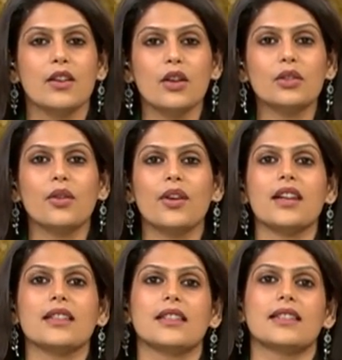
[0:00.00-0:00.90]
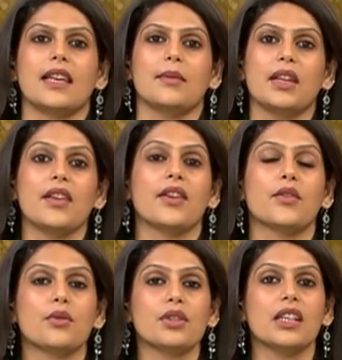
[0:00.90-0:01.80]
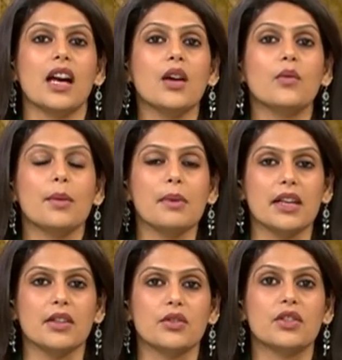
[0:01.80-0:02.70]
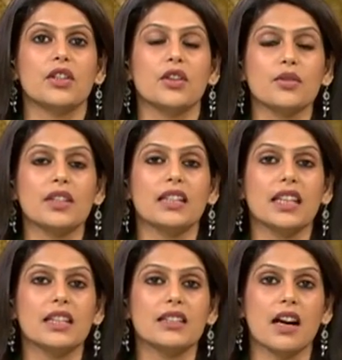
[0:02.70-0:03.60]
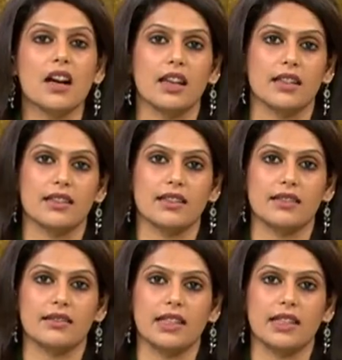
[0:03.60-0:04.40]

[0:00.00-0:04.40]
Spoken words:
North Korea does the same. They recruit young women to seduce and kill targets.